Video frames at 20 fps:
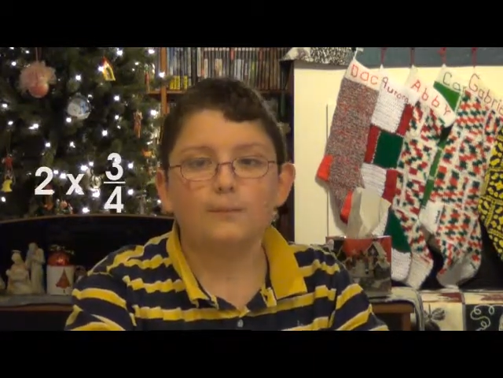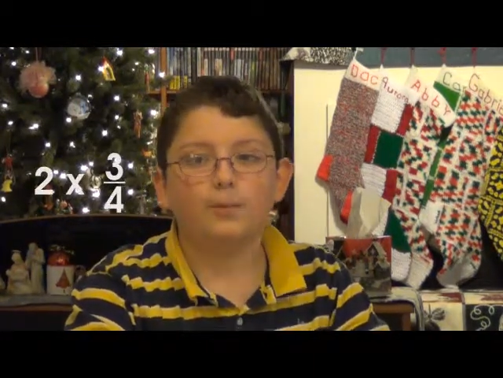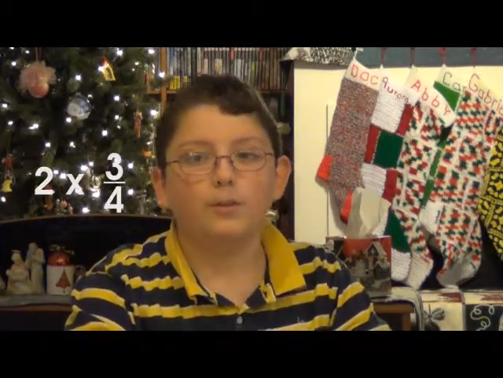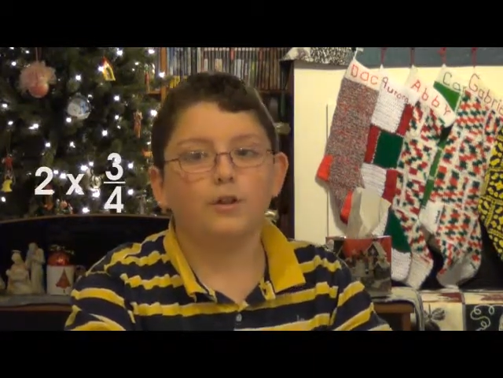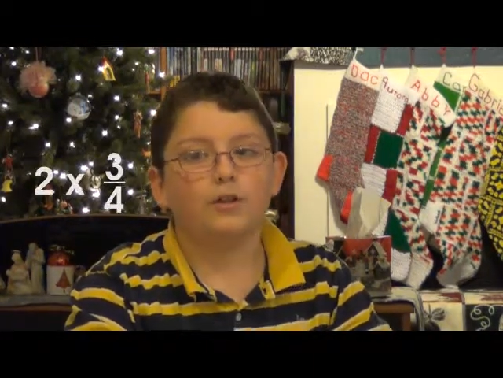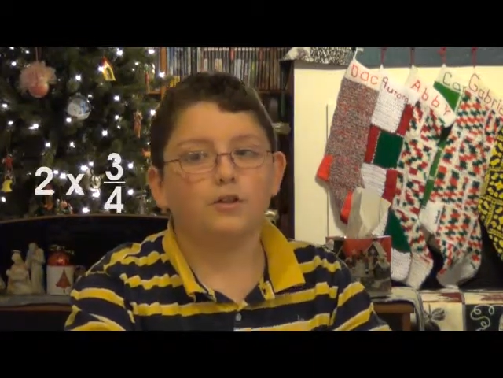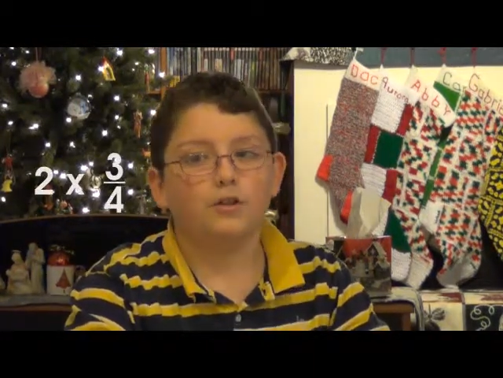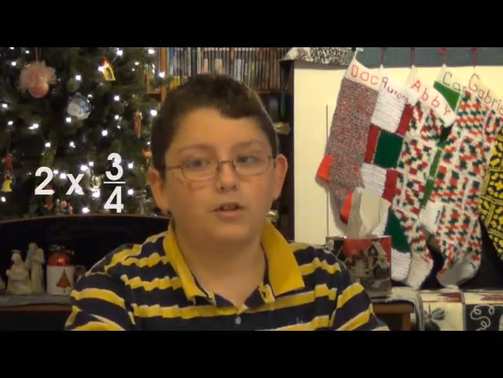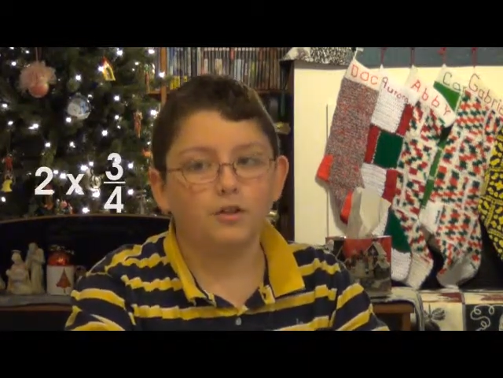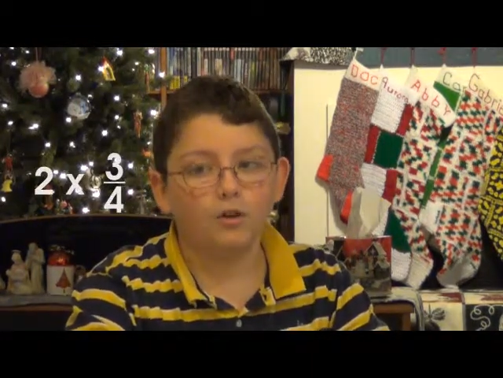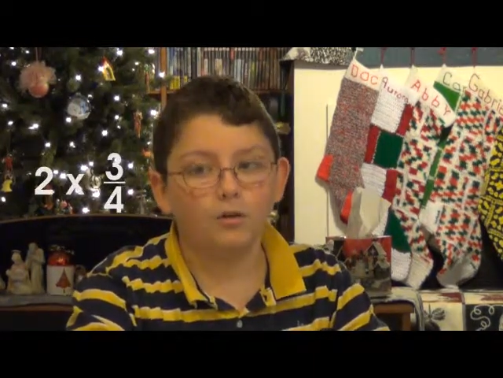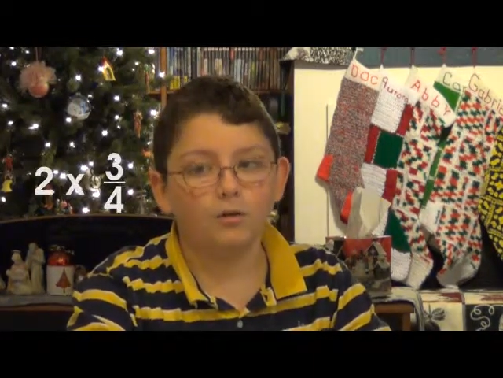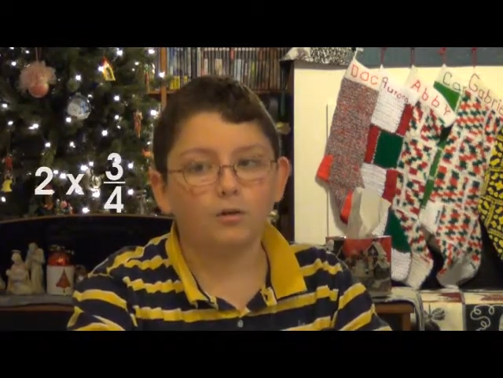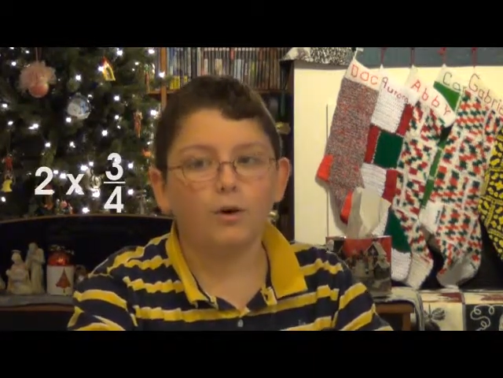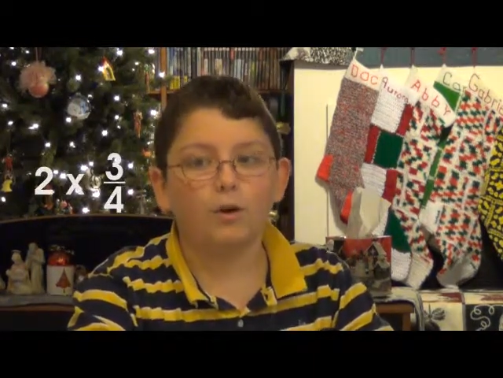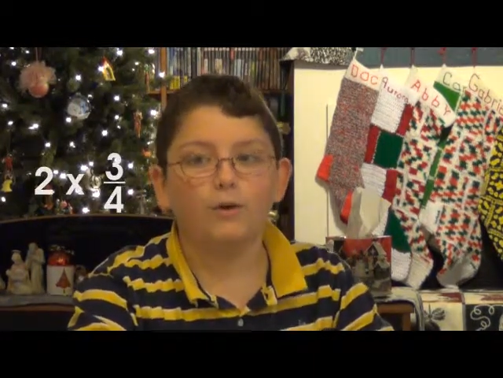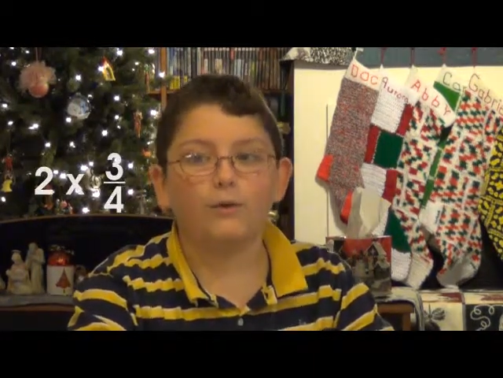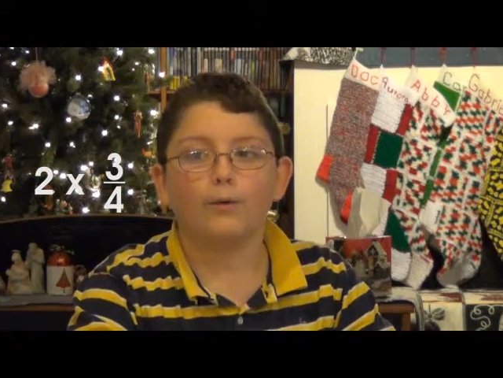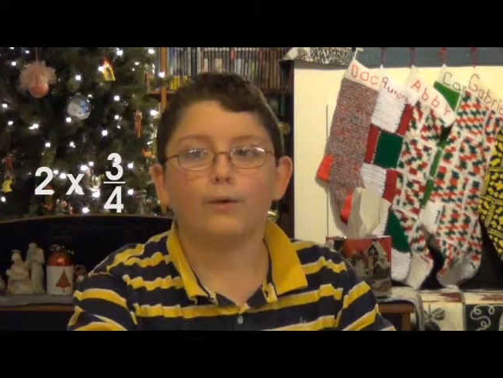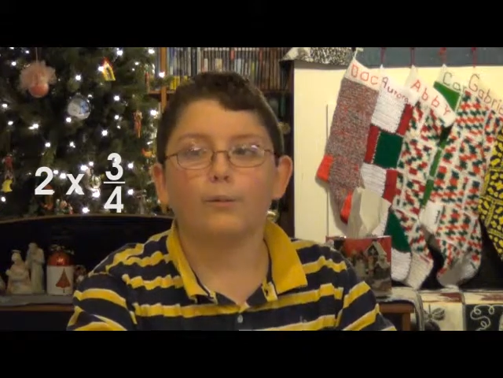put 2
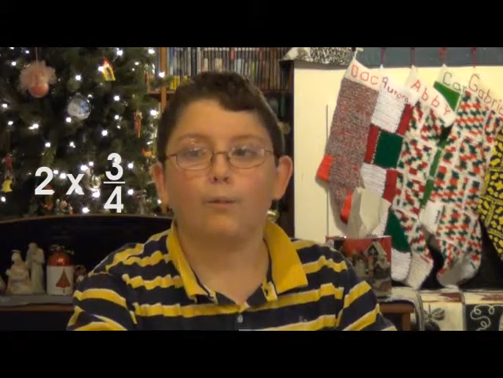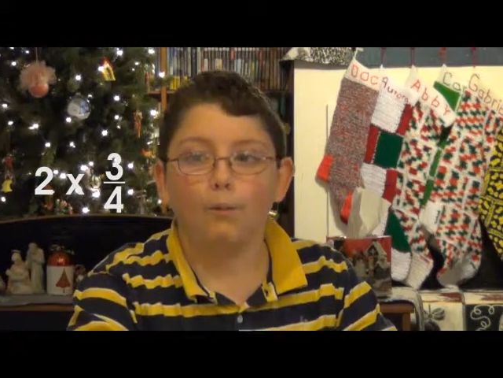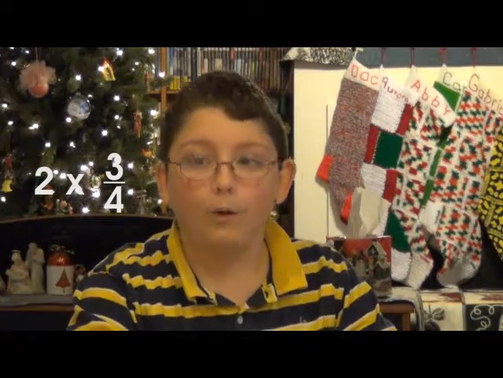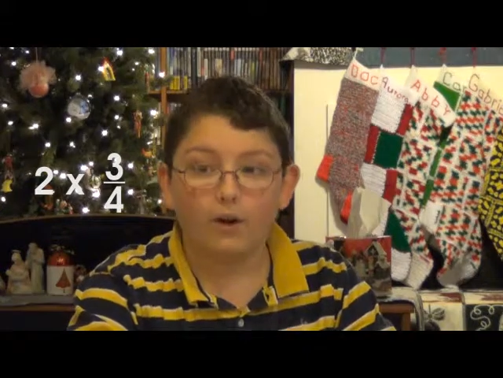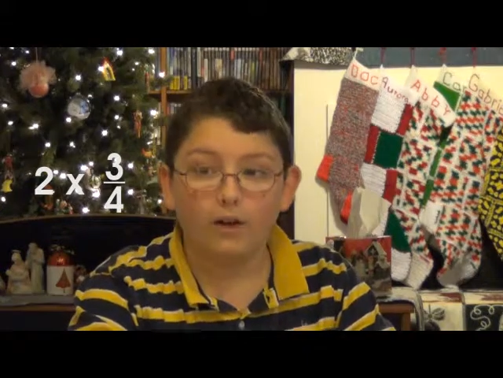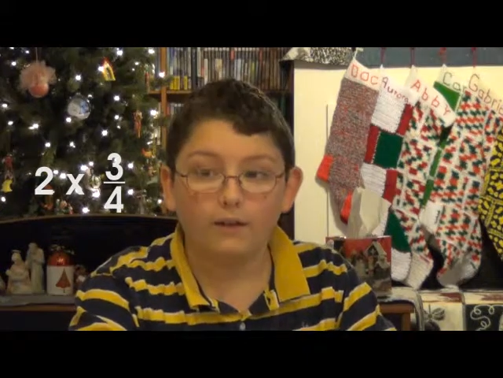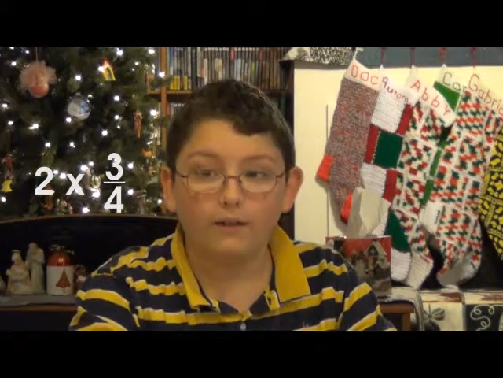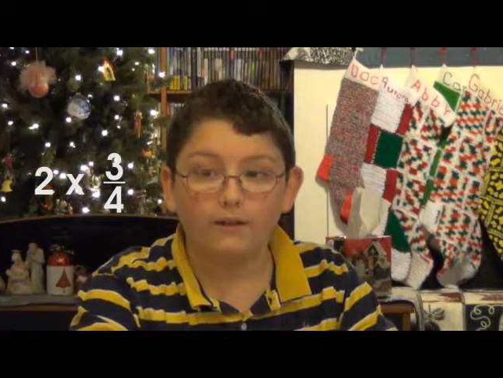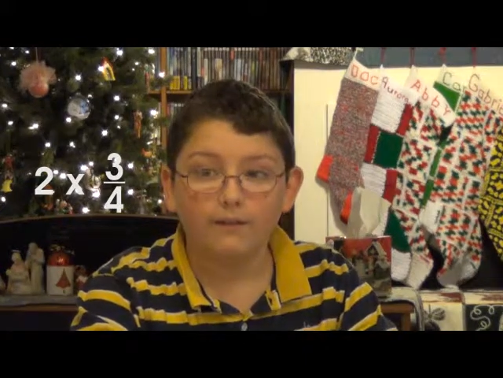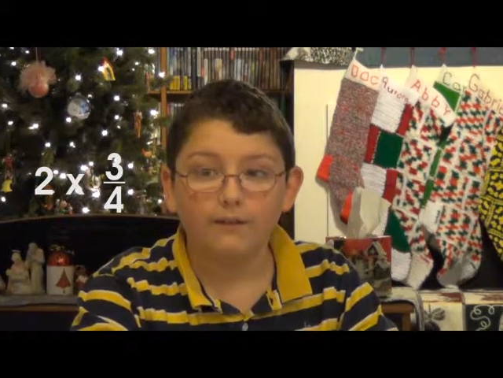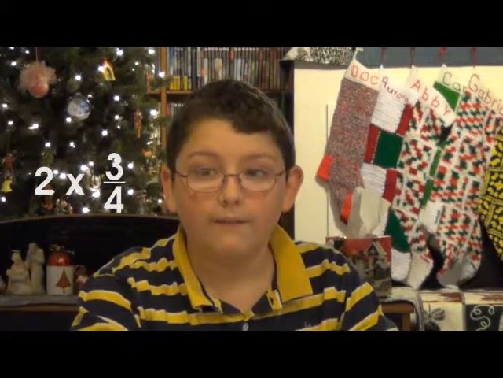over 1.